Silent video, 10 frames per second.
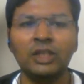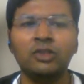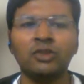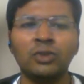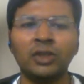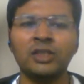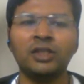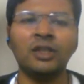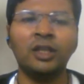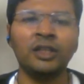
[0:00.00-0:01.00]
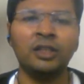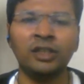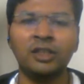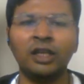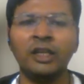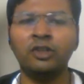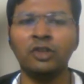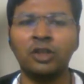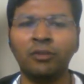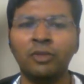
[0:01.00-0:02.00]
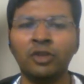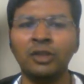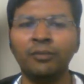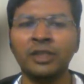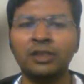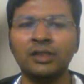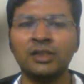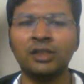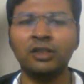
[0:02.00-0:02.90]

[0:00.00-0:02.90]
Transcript: Notice here, like the I talked about the business,